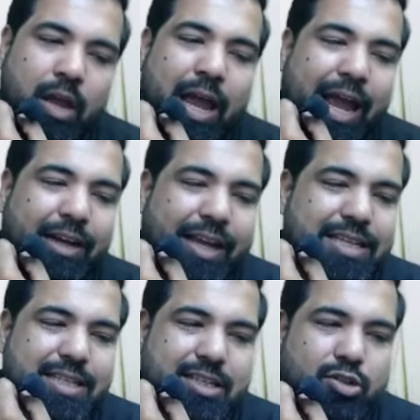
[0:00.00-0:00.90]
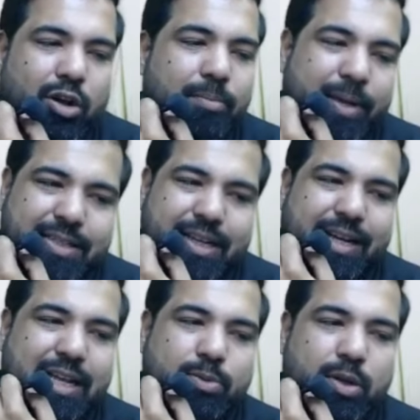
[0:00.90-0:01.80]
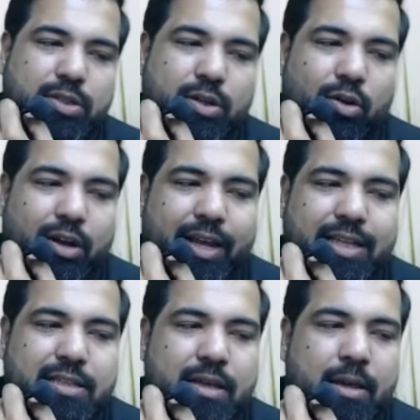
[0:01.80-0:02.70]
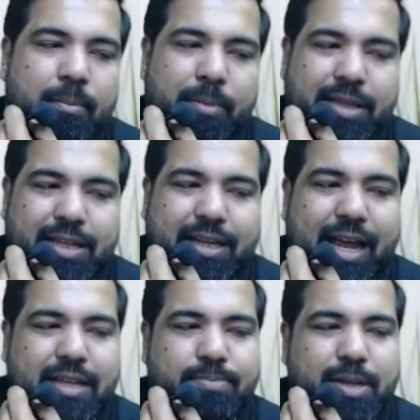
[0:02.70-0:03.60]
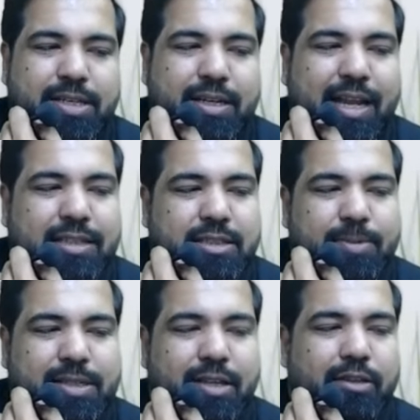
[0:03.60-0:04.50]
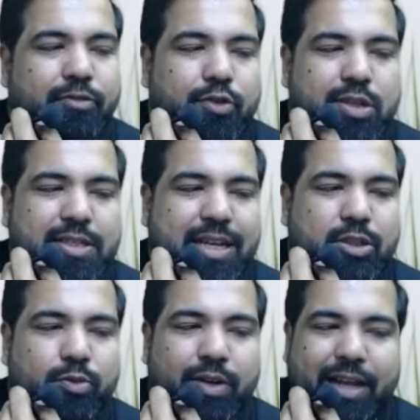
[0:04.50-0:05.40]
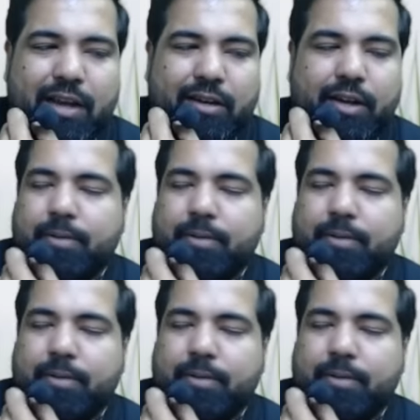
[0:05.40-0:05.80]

And guys, this is called basic tax. What is it called, guys? Basic tax. Basic tax is basically the first tax you will calculate.